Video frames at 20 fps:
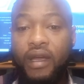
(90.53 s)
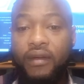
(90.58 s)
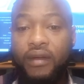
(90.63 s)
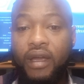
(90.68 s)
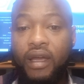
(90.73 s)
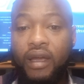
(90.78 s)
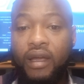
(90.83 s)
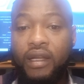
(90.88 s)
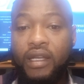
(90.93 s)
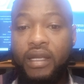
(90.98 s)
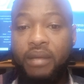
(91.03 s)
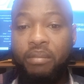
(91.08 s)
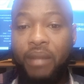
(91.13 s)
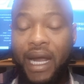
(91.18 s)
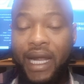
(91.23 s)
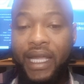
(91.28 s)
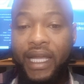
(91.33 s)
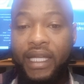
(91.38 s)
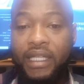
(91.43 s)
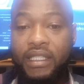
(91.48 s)
early
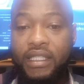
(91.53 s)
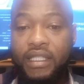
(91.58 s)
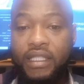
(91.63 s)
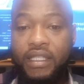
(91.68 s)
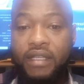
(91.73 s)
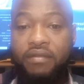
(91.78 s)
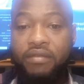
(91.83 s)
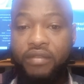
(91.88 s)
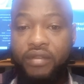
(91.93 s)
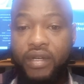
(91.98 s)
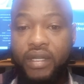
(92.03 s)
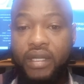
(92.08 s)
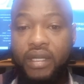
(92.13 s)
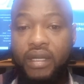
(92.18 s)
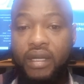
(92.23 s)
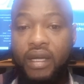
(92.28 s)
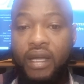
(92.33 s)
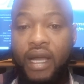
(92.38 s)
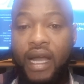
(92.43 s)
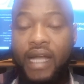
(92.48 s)
market delivery
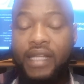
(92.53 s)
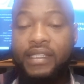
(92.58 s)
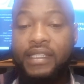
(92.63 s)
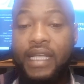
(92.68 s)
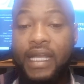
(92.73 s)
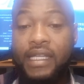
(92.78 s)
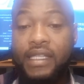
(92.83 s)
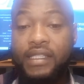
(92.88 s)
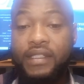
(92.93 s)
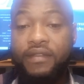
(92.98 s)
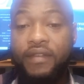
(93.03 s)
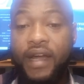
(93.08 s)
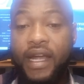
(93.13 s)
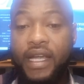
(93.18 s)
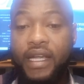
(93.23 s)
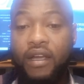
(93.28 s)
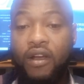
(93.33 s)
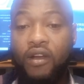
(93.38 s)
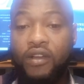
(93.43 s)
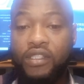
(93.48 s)
and
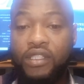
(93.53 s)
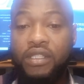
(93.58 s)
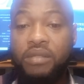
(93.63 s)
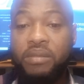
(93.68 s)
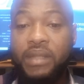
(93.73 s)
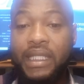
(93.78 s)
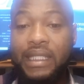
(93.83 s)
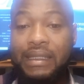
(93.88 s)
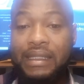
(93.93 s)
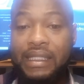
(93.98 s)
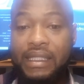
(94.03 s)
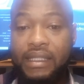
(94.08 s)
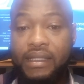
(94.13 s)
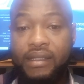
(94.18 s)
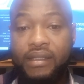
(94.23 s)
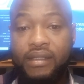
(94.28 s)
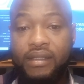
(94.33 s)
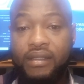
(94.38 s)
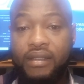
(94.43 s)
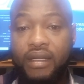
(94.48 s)
satisfying customer
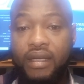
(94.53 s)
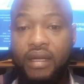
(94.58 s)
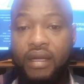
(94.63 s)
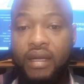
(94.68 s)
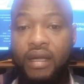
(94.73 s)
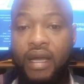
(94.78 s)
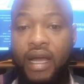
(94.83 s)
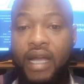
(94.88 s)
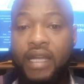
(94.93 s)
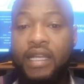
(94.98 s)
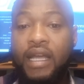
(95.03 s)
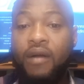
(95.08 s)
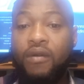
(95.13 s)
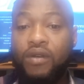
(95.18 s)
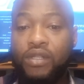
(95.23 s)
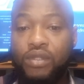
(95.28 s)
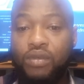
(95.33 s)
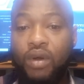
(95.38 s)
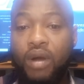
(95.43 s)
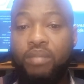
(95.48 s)
needs. And that
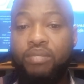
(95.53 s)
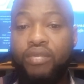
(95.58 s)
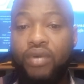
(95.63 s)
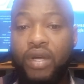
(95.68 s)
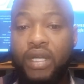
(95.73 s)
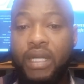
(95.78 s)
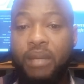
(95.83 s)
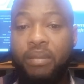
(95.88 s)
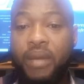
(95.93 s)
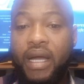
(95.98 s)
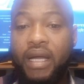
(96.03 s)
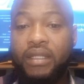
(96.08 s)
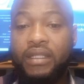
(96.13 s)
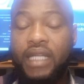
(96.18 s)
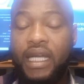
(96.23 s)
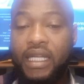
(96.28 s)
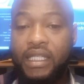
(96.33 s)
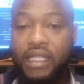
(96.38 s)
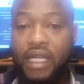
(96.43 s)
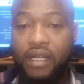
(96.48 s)
was what brought about
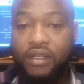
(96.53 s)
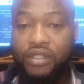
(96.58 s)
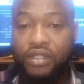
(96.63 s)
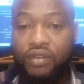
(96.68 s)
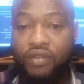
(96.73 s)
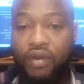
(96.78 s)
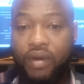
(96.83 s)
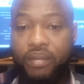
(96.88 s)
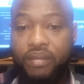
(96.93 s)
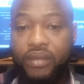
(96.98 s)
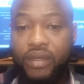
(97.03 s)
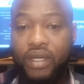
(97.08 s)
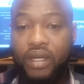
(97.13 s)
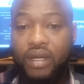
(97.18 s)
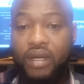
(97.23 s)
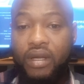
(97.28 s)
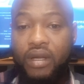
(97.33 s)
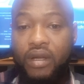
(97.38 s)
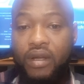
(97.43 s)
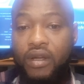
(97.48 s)
Agile Scrum.
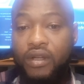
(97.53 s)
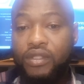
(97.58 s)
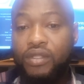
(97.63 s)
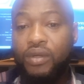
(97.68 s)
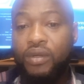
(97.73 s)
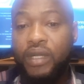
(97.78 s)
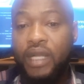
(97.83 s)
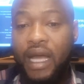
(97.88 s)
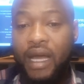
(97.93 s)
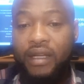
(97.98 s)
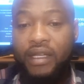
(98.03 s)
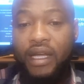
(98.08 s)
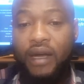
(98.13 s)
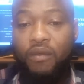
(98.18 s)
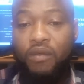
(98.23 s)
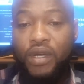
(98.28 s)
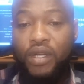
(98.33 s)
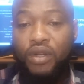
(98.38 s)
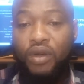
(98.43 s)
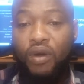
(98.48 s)
So now that
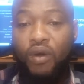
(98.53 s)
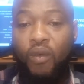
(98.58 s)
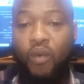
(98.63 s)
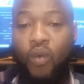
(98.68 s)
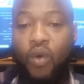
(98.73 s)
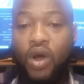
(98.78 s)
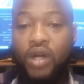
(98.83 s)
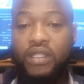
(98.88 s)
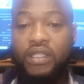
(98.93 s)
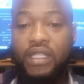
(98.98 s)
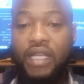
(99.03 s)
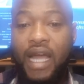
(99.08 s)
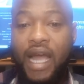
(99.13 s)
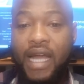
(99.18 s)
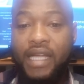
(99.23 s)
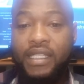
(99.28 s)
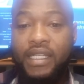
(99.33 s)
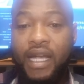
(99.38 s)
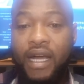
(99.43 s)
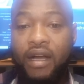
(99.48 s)
we know what
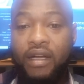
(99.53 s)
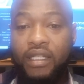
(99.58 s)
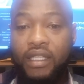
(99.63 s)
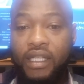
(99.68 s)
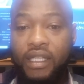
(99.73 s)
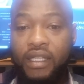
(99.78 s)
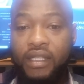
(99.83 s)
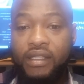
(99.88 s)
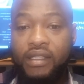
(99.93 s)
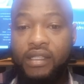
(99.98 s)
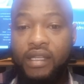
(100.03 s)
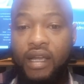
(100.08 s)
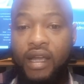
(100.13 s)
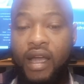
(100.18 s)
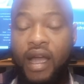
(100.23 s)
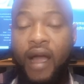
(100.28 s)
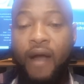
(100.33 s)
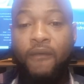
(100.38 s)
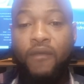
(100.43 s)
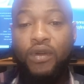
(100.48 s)
Agile is,
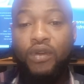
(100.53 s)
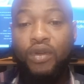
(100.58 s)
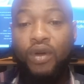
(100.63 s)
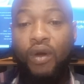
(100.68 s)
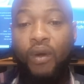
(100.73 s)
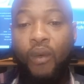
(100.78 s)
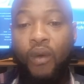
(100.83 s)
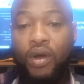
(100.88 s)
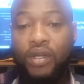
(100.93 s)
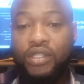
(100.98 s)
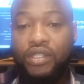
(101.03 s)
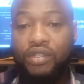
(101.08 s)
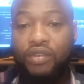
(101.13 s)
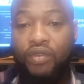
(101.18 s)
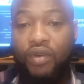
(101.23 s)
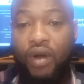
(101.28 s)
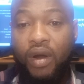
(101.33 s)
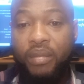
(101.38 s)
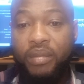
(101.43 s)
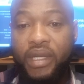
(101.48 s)
and we know what
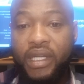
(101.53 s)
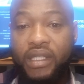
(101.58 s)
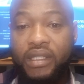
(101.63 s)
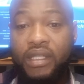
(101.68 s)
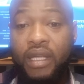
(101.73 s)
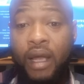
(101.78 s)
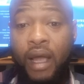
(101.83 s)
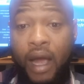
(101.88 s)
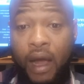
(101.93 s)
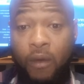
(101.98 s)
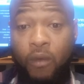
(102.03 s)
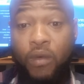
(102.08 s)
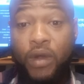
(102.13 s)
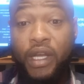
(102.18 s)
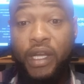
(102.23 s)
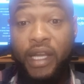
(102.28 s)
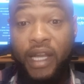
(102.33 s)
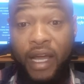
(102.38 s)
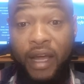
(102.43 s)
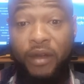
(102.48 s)
Scrum is, and we
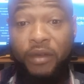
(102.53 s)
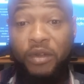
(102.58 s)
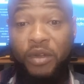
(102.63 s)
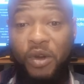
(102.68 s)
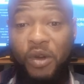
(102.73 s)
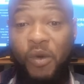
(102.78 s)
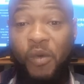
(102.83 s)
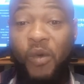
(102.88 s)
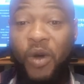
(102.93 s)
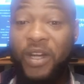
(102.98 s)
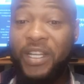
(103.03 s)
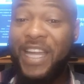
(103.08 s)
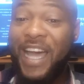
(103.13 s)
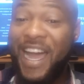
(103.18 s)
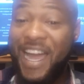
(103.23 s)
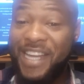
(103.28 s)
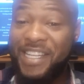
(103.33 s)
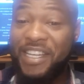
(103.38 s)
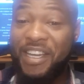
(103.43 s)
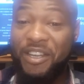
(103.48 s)
now know what
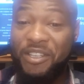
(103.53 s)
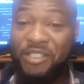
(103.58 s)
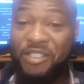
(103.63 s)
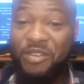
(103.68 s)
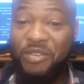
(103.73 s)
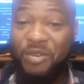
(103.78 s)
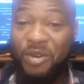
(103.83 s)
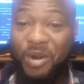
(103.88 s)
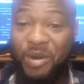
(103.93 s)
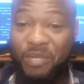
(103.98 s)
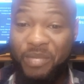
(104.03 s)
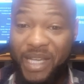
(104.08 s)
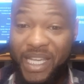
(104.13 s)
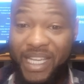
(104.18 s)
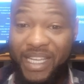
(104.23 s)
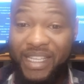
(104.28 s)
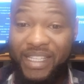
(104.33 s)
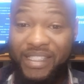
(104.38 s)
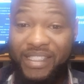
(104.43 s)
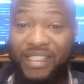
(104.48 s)
Agile Scrum
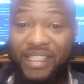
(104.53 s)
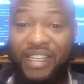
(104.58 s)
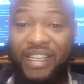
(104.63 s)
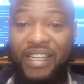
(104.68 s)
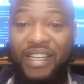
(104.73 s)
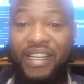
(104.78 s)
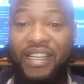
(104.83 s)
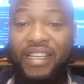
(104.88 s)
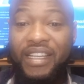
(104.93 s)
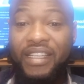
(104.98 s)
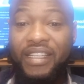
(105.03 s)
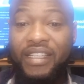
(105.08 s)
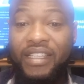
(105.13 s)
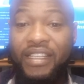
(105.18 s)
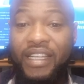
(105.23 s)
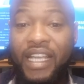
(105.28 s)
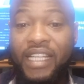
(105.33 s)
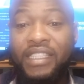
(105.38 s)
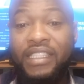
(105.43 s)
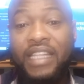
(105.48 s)
is,
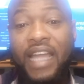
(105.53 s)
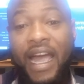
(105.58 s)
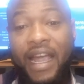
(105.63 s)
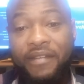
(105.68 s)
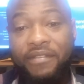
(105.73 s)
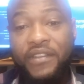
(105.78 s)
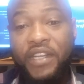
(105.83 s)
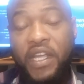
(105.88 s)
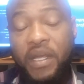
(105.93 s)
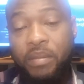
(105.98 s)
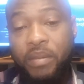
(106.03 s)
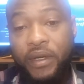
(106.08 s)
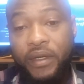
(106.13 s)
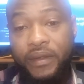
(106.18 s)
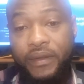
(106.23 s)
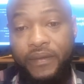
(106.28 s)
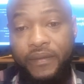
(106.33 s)
let's dive deeper.